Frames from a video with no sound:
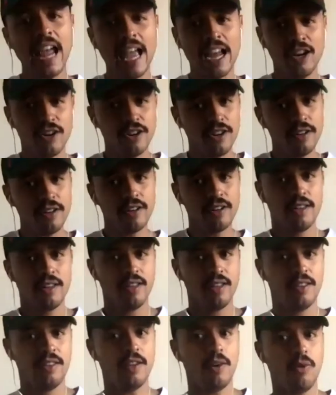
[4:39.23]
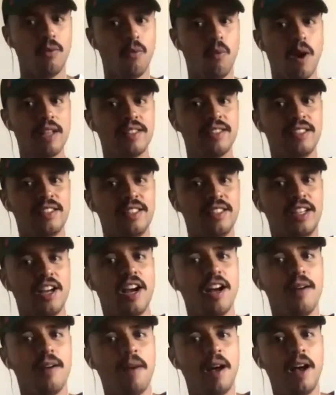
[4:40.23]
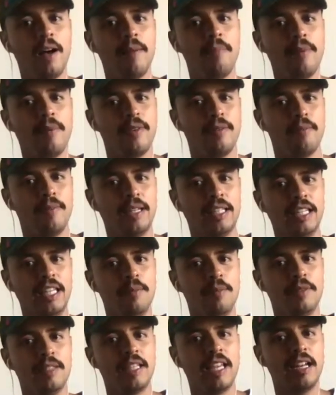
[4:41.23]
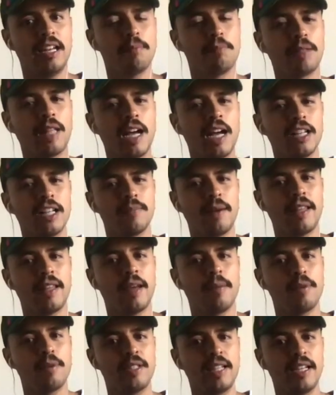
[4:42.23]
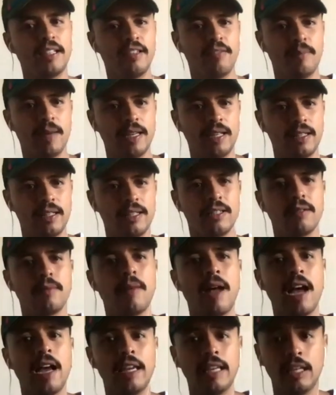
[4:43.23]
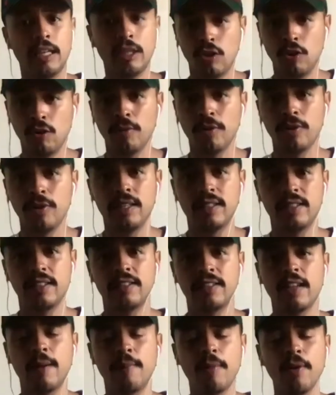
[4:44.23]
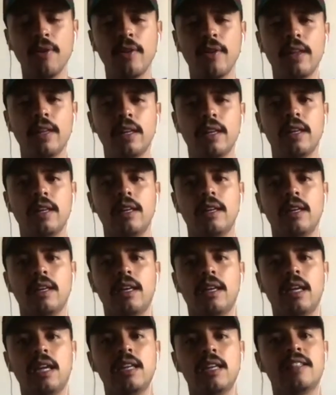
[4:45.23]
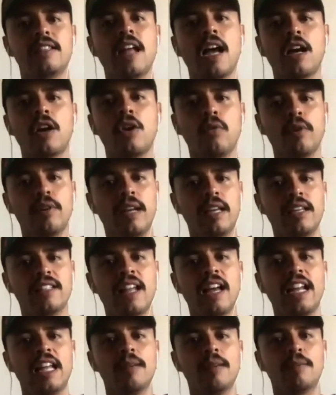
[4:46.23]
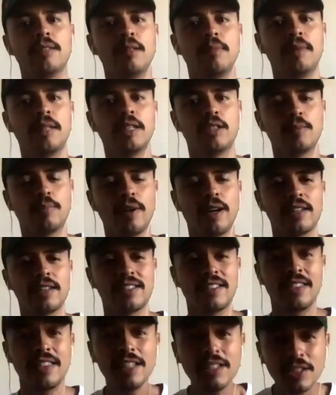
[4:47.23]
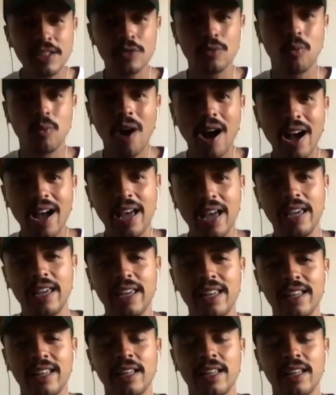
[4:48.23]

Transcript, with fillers: anger that wants to come up but keeps getting blocked by that protective mechanism, i.e. humor in this example, is not able to be expressed. This is why